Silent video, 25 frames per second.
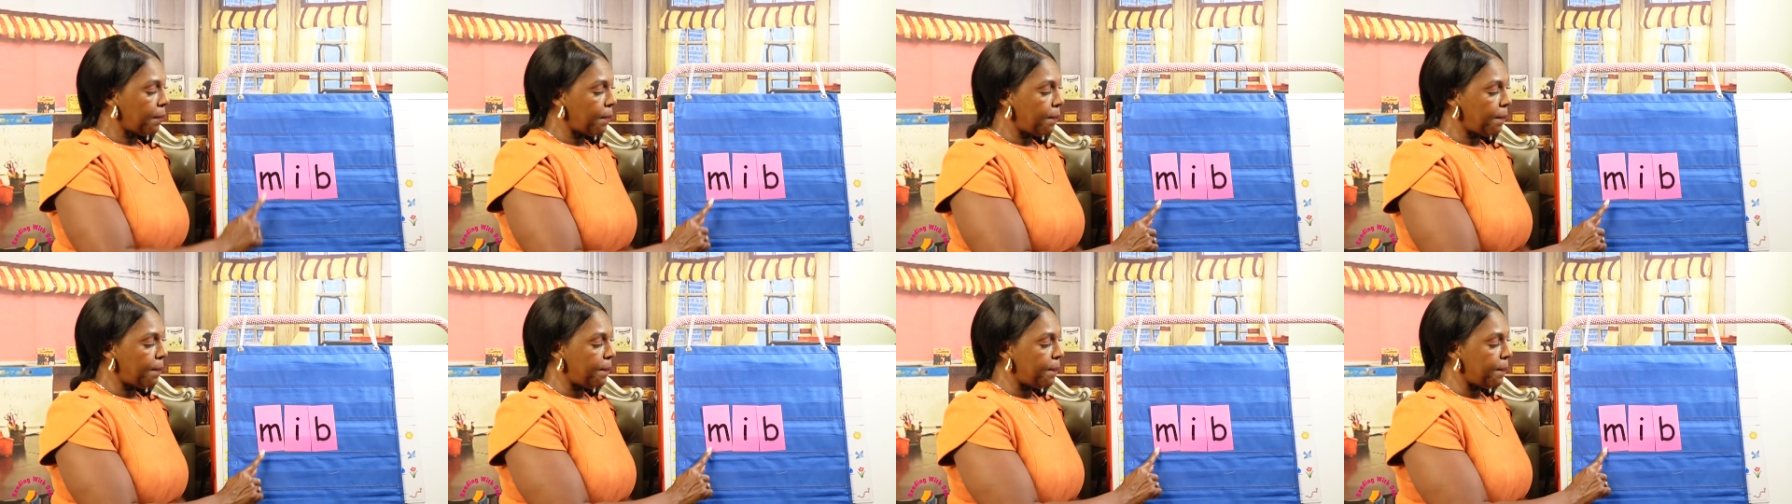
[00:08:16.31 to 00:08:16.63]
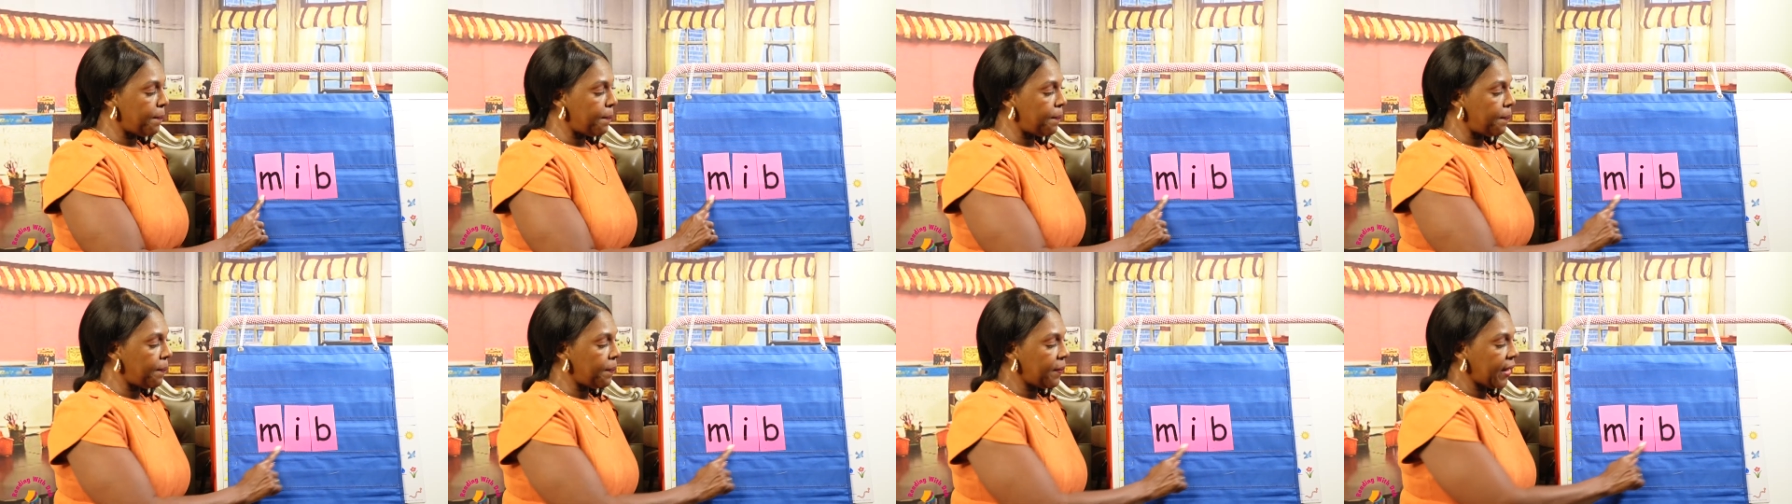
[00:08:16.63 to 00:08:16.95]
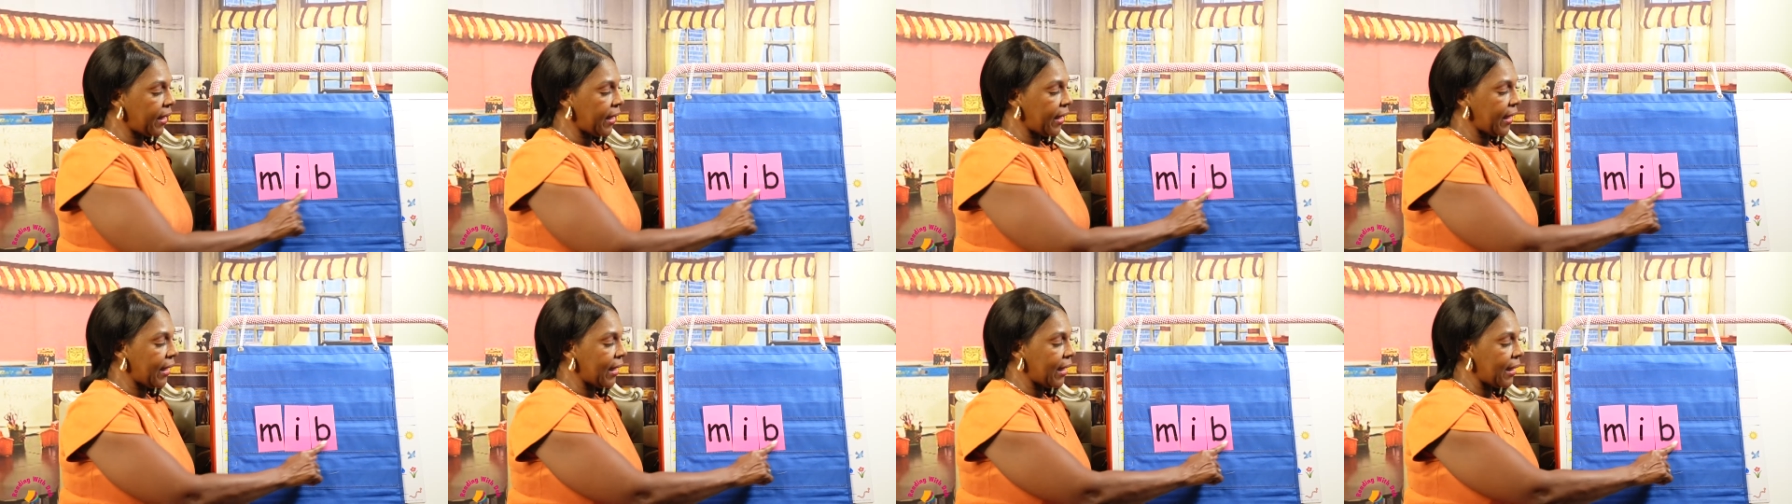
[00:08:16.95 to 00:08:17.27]

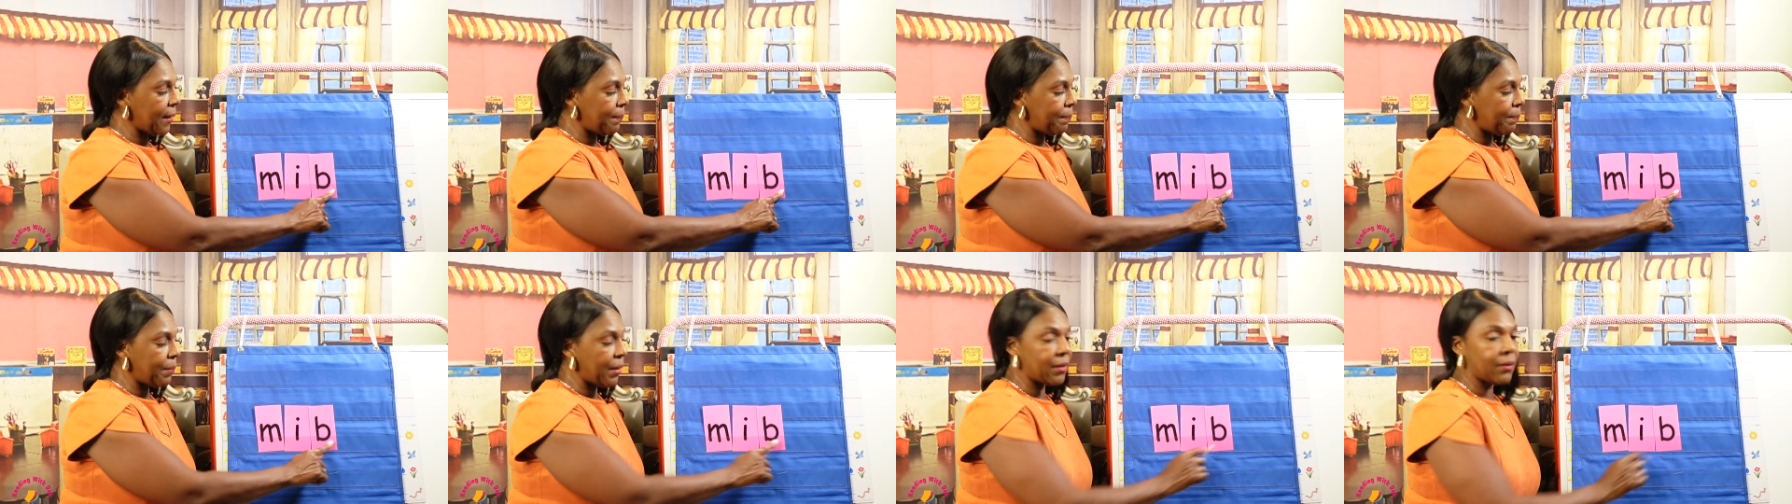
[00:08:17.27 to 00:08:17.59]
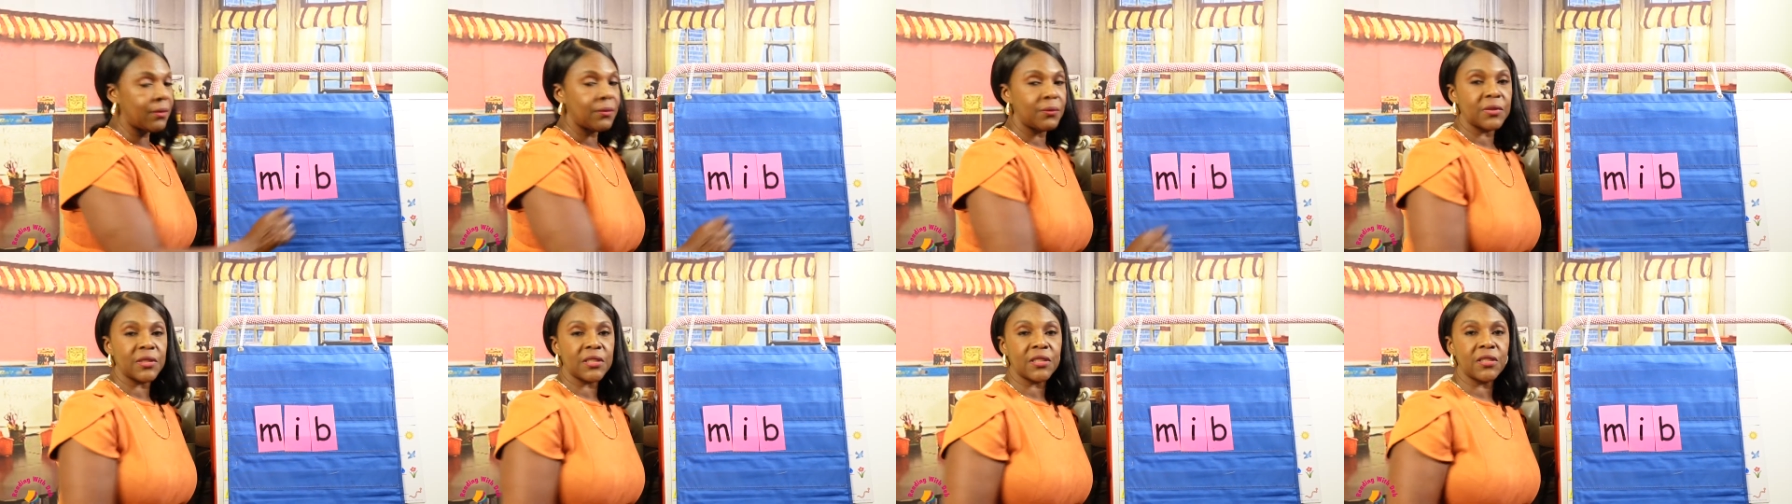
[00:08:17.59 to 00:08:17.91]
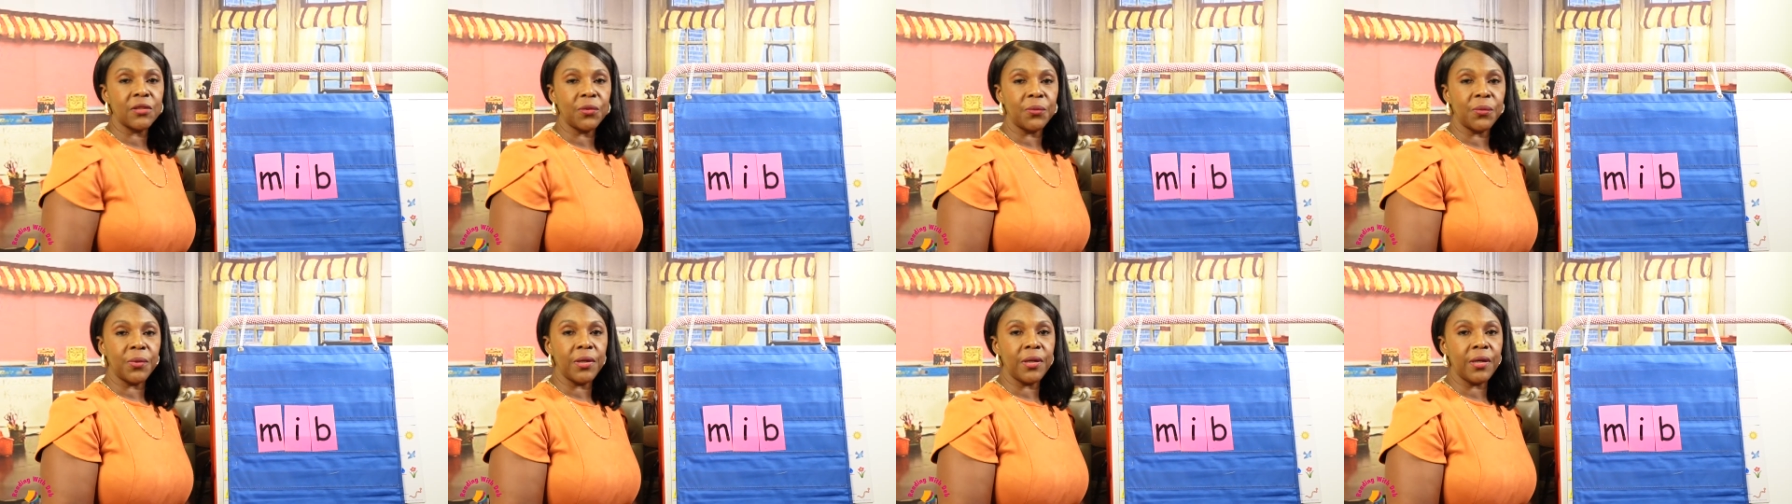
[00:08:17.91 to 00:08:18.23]
Ib. What's
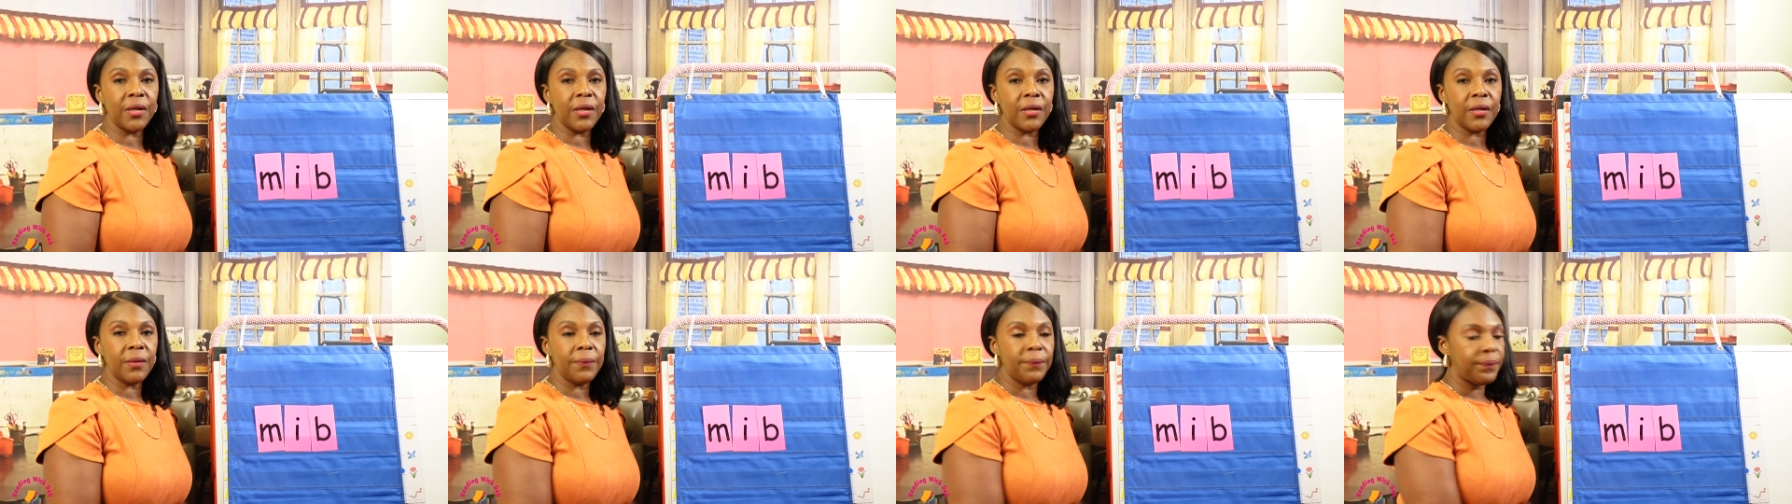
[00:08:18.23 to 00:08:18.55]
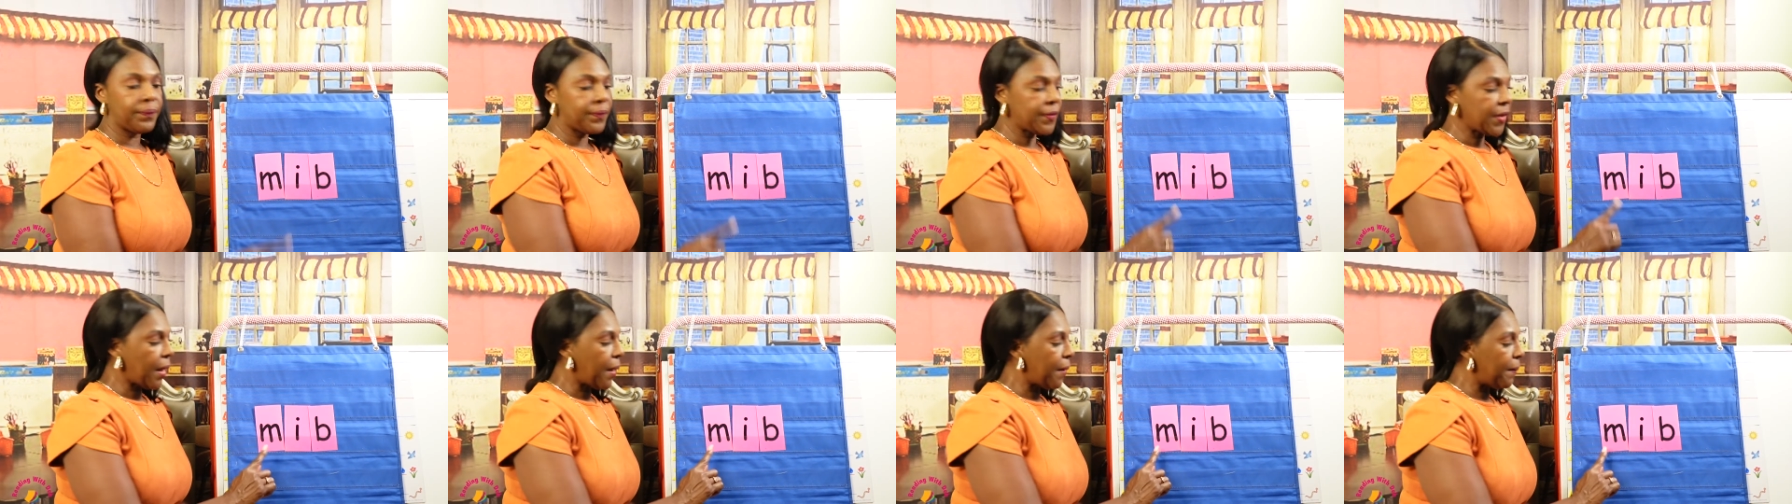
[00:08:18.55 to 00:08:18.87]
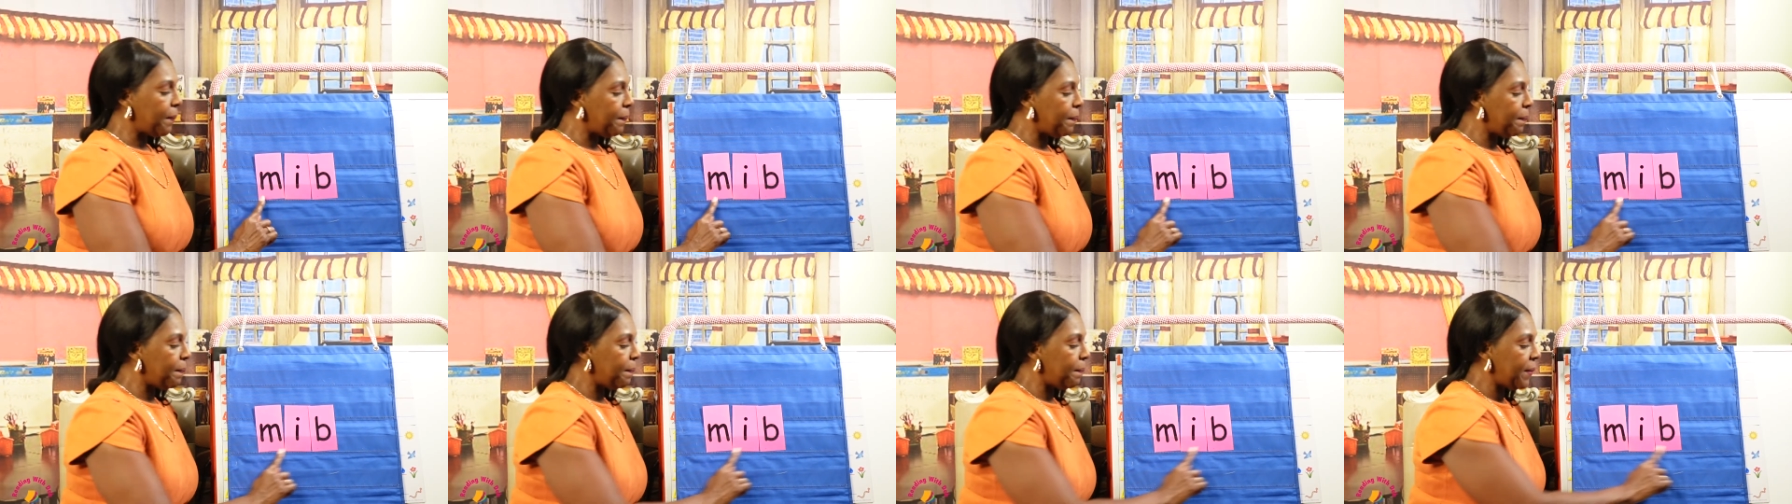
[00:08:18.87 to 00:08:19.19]
the word?
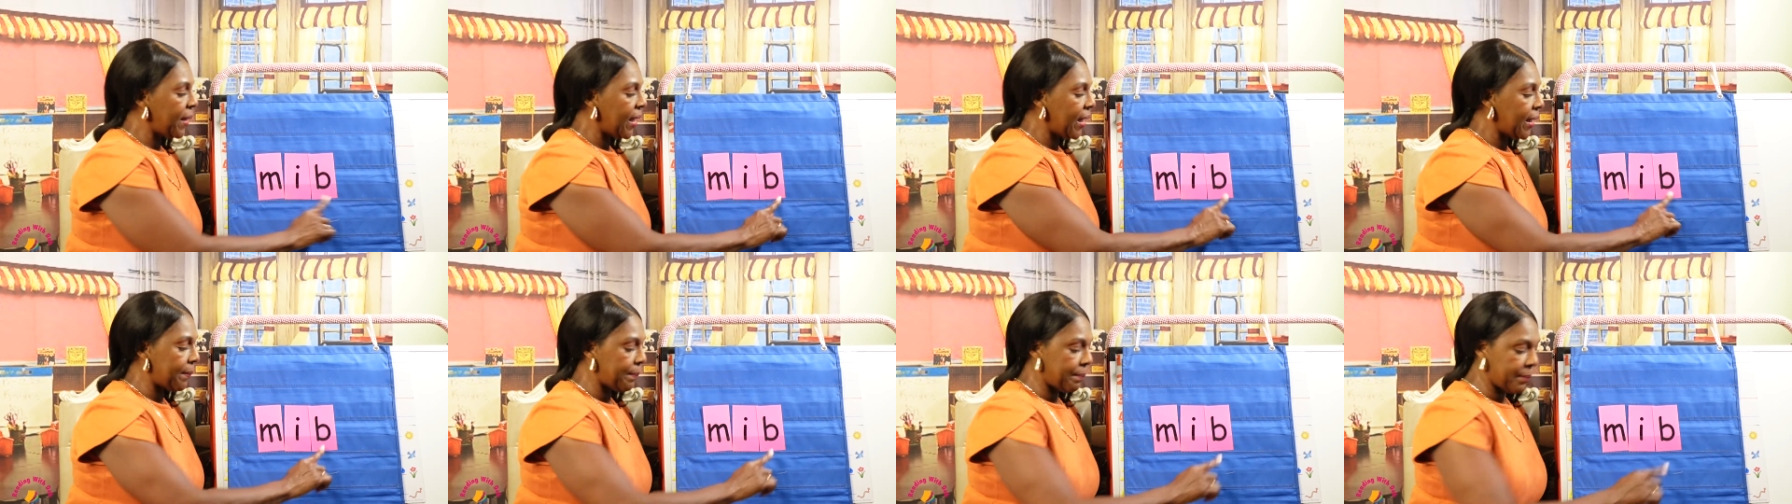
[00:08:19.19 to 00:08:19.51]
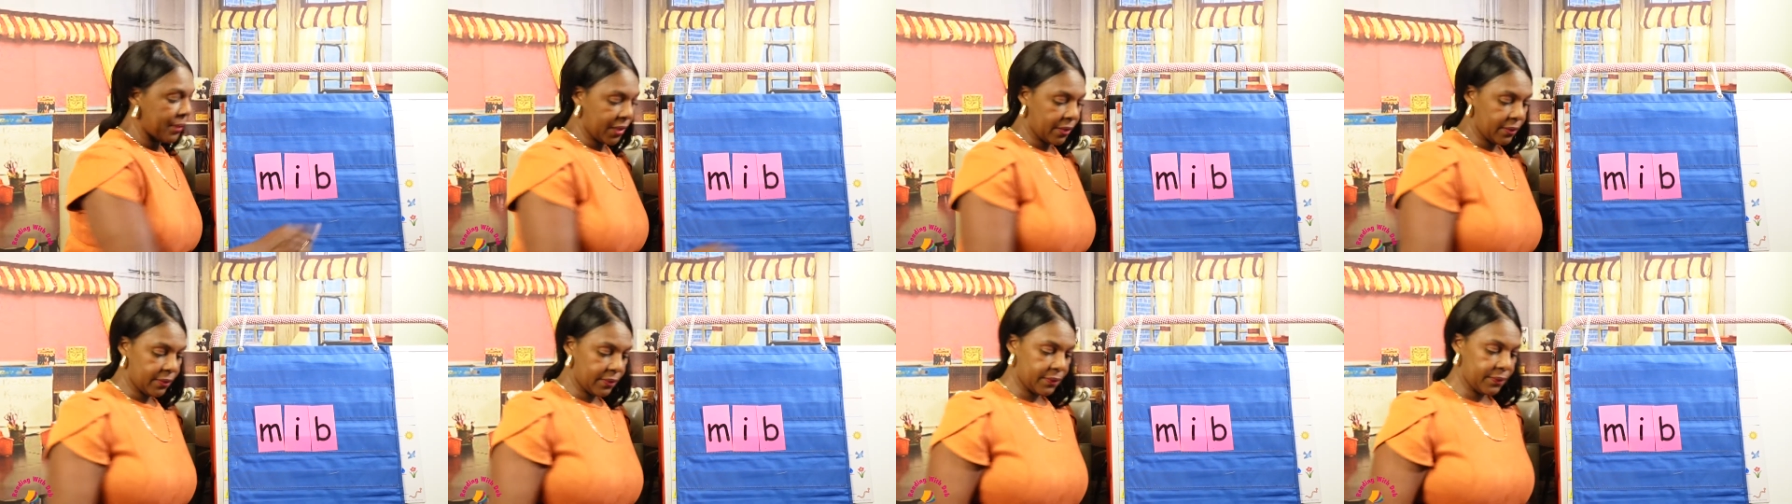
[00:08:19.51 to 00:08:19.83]
Mib.